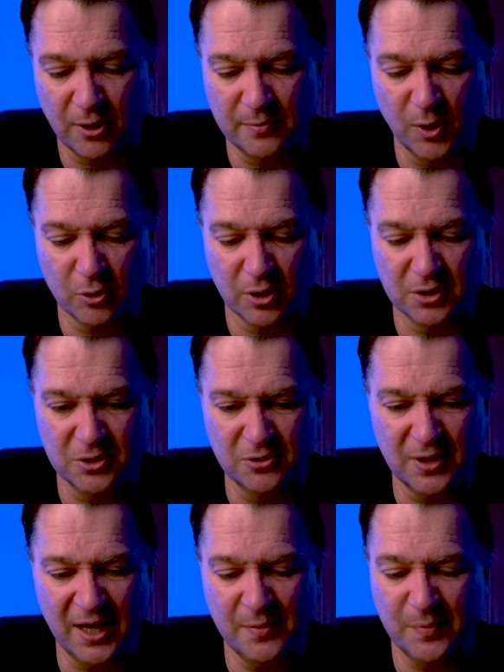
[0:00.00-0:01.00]
so I'm not going to
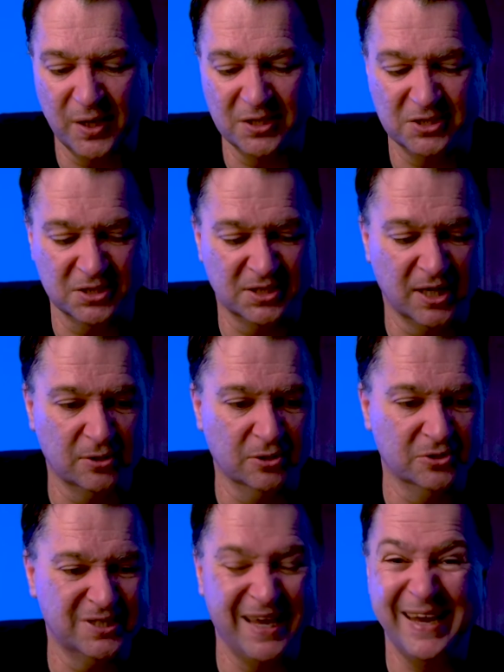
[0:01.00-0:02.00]
do that, but it just
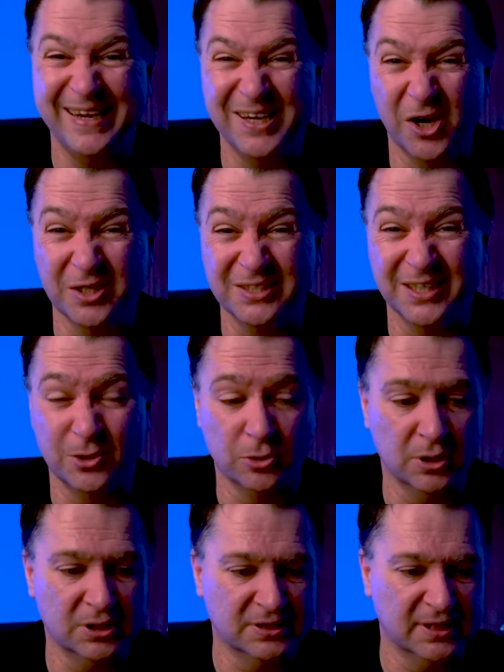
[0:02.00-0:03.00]
downloads a nice
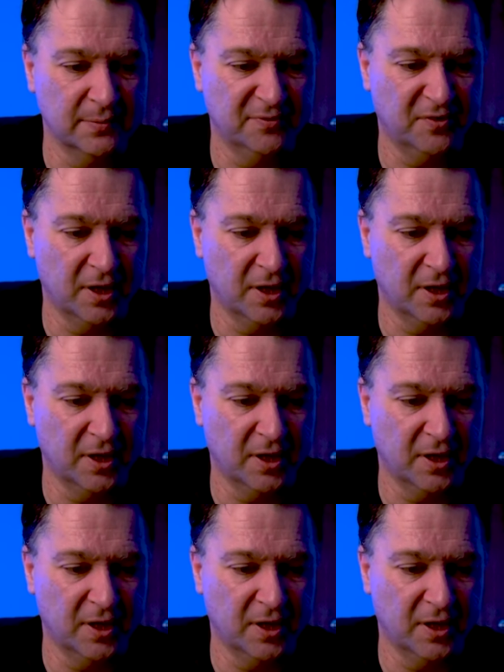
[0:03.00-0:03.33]
little zip